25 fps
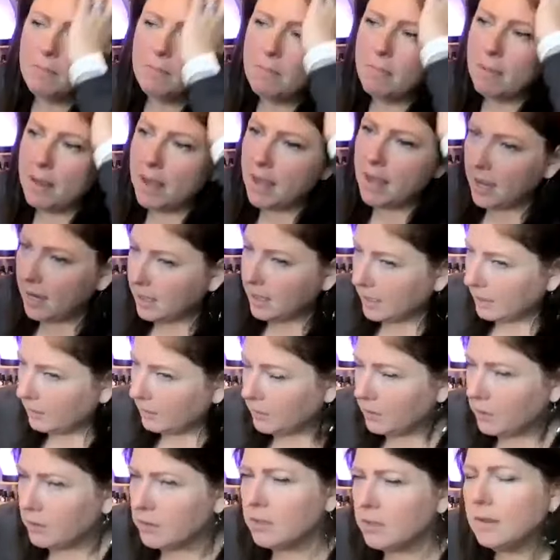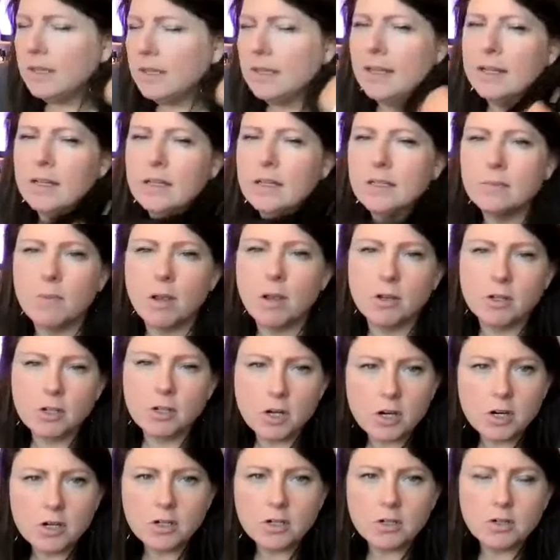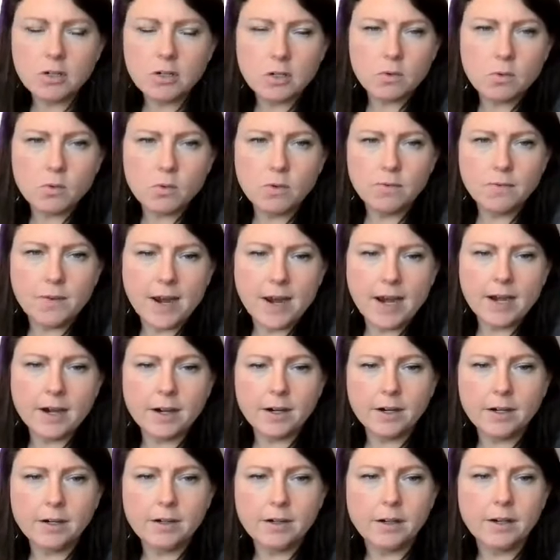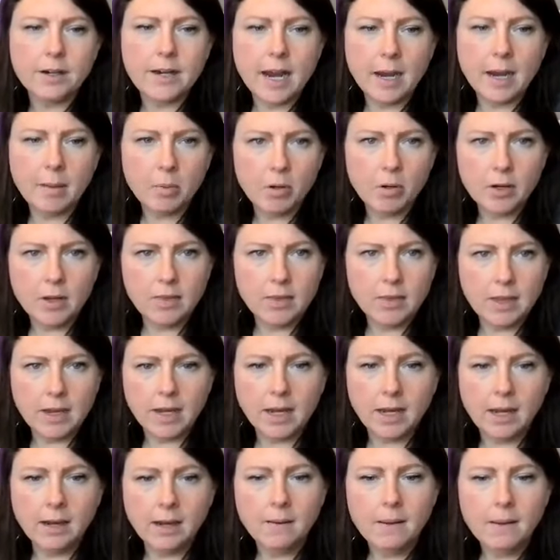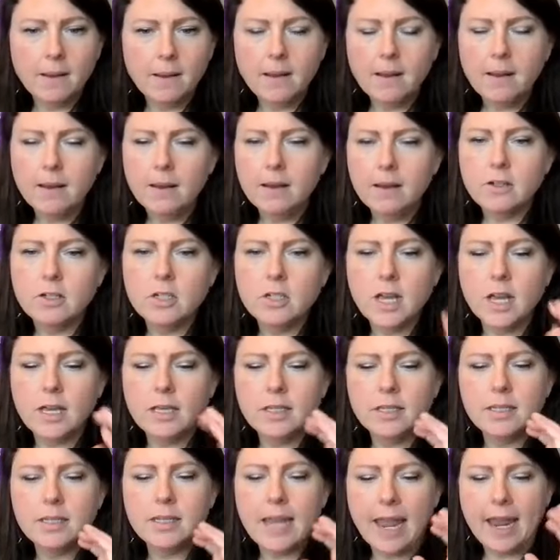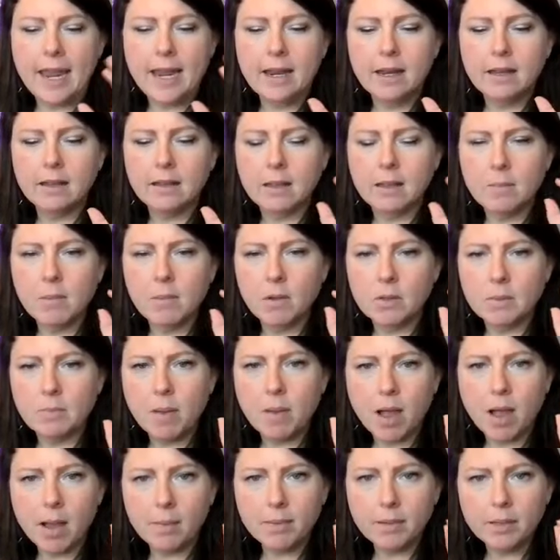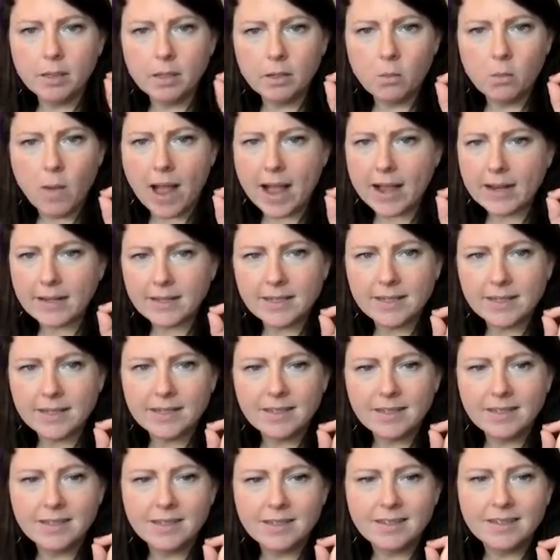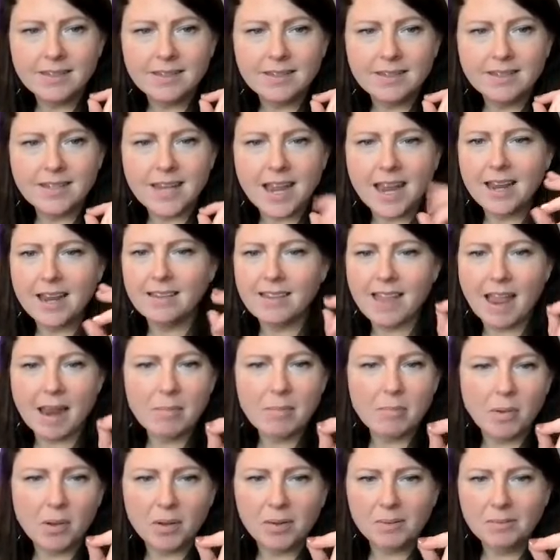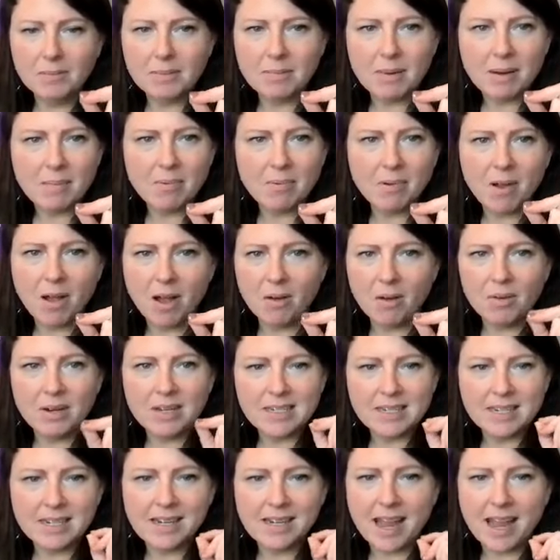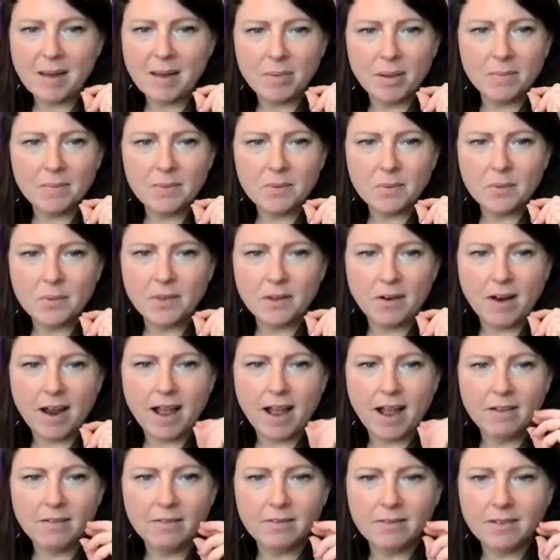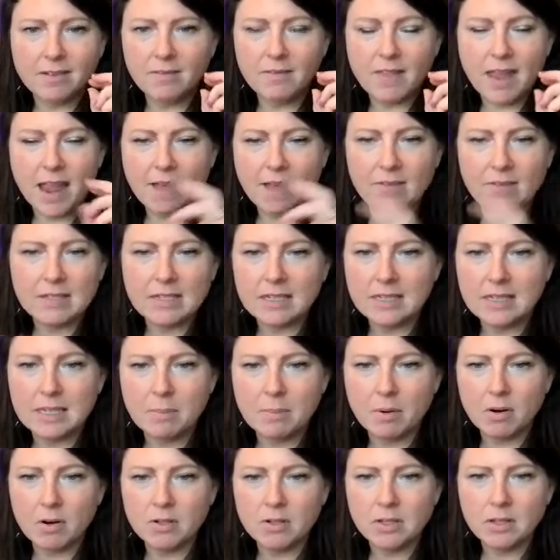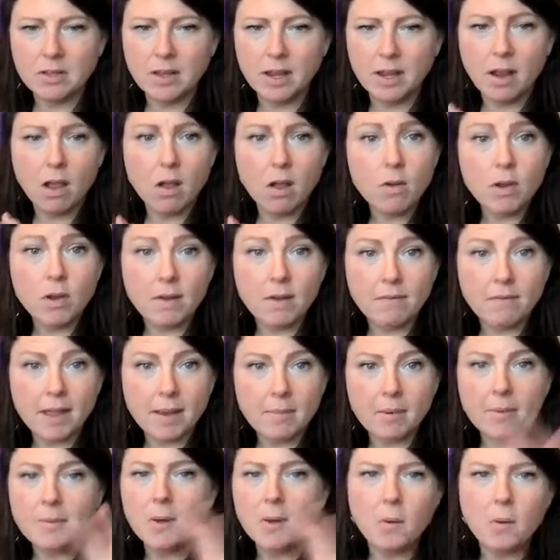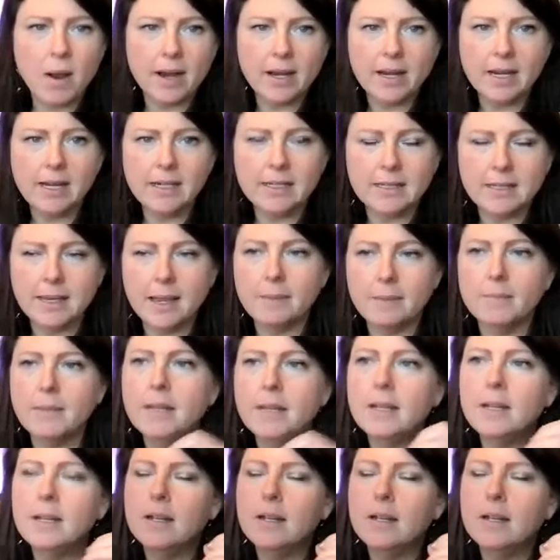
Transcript: But if you're doing like a small church or school fair, a neighborhood thing, just take the most popular waxes, take light bulbs. People always need light bulbs when they're out. If they have a Cincy person like, oh, you have light bulbs? Oh, I need some.